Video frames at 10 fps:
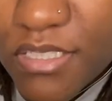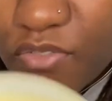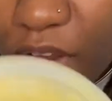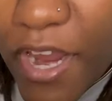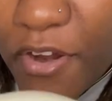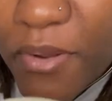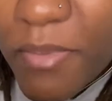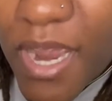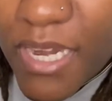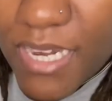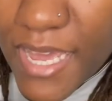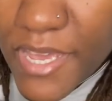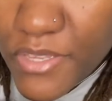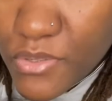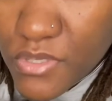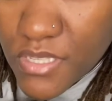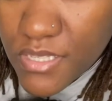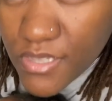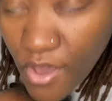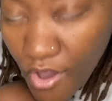It's for hair and body. Now I use
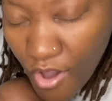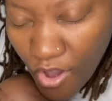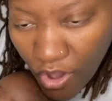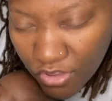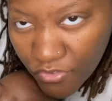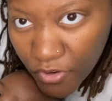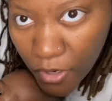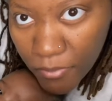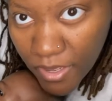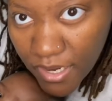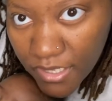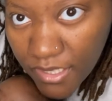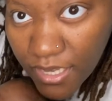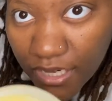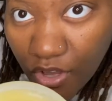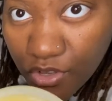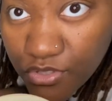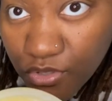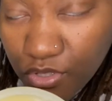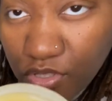this all over her body and I
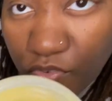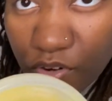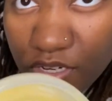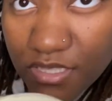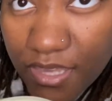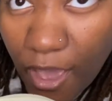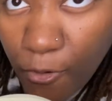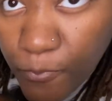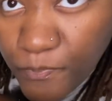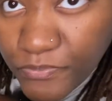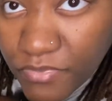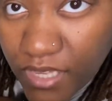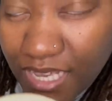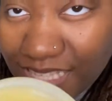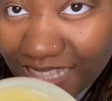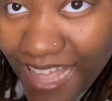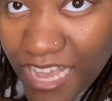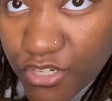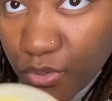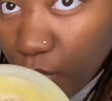also use it for her scalp. It's
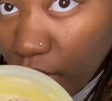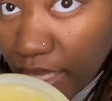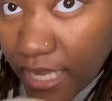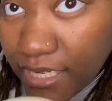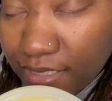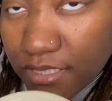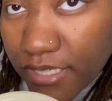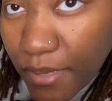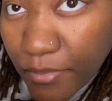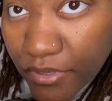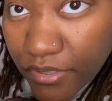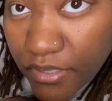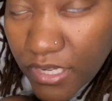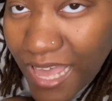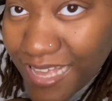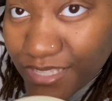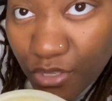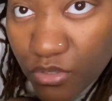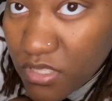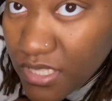natural organic shea butter. It has
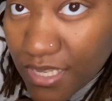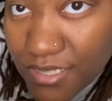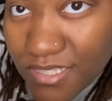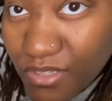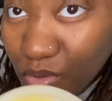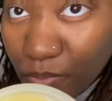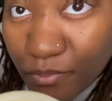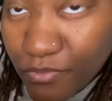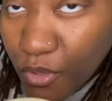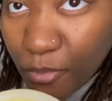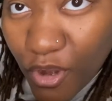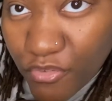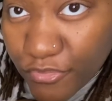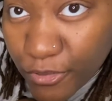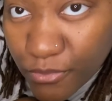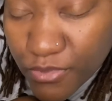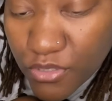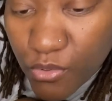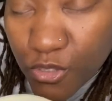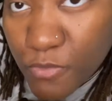no scents, no, no perfumes,
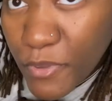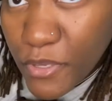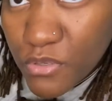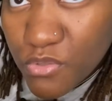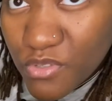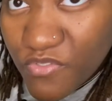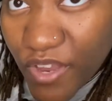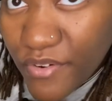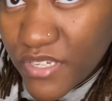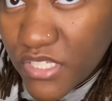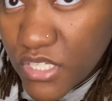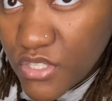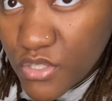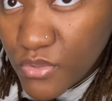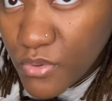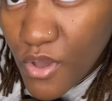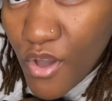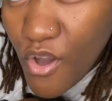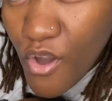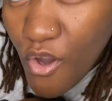no smell. So it's very gentle
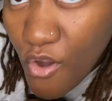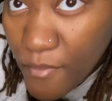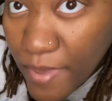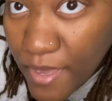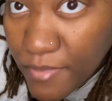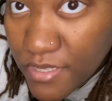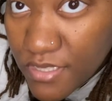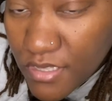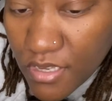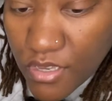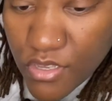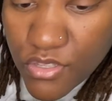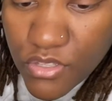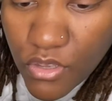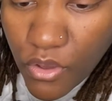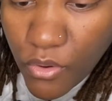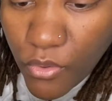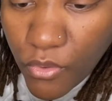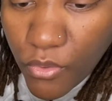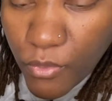on babies.
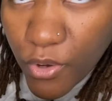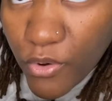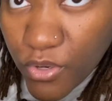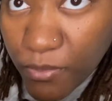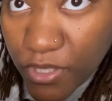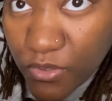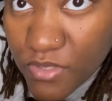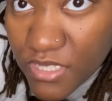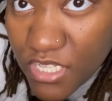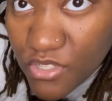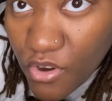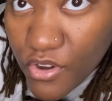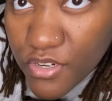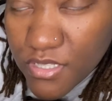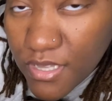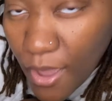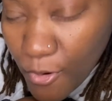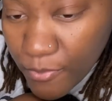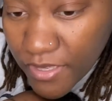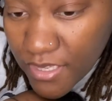So we're going to be using this on her
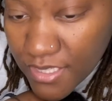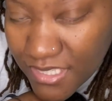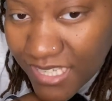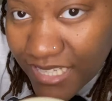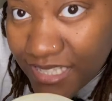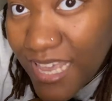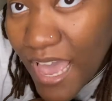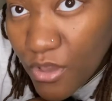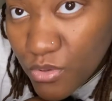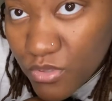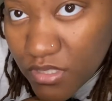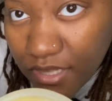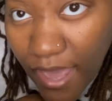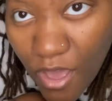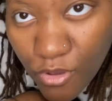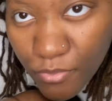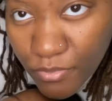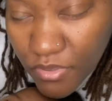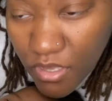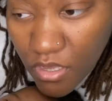scalp because it tackles scalp,
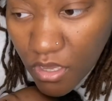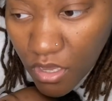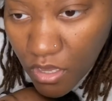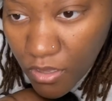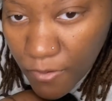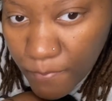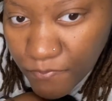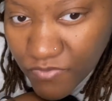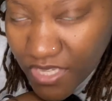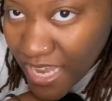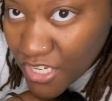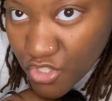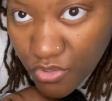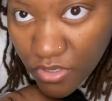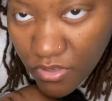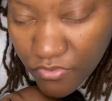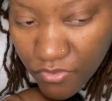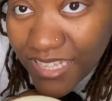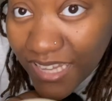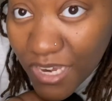um, dandruff,
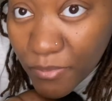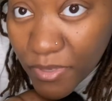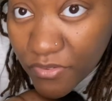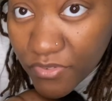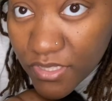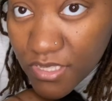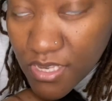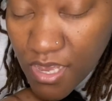a lot of benefits.